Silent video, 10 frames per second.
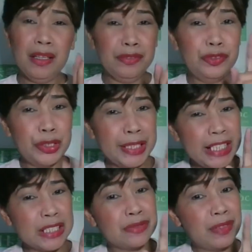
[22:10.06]
For
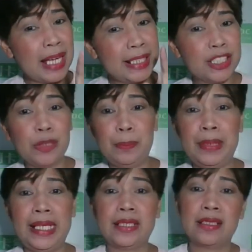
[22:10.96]
each valid
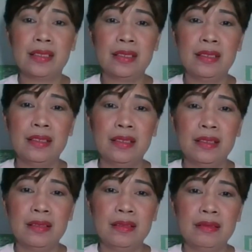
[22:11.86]
complaint,
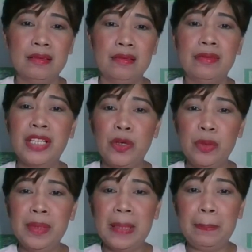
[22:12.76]
there will
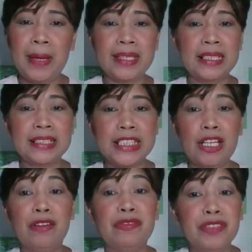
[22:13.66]
be a penalty
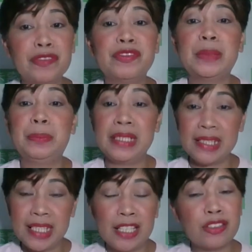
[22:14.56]
of
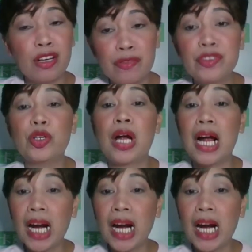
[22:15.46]
50% of your